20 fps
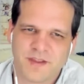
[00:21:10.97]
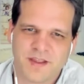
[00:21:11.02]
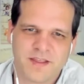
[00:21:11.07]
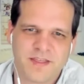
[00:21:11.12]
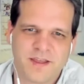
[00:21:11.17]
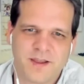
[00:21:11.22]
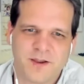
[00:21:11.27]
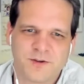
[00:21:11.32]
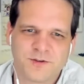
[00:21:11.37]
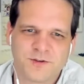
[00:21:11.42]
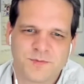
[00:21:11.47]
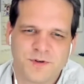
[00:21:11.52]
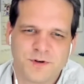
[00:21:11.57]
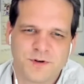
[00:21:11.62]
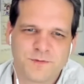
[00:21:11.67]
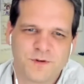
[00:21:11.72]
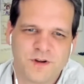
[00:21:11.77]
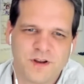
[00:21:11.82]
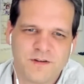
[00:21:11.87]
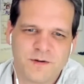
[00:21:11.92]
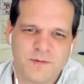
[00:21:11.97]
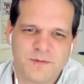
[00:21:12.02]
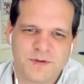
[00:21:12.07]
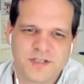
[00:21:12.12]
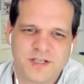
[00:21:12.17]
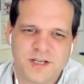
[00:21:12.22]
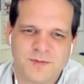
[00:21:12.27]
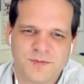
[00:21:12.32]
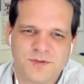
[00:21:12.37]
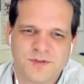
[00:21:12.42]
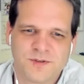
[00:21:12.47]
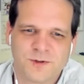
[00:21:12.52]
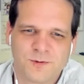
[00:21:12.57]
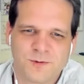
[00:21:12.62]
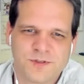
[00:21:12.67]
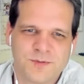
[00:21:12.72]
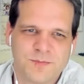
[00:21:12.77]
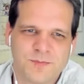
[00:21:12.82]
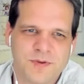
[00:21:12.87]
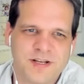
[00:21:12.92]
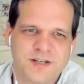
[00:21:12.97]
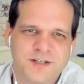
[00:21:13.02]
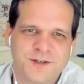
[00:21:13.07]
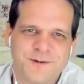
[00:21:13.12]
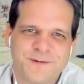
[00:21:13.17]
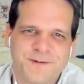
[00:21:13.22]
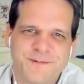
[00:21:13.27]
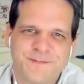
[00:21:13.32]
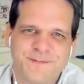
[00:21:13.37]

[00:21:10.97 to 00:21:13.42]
Thank you so much for having me, James. It's always a pleasure.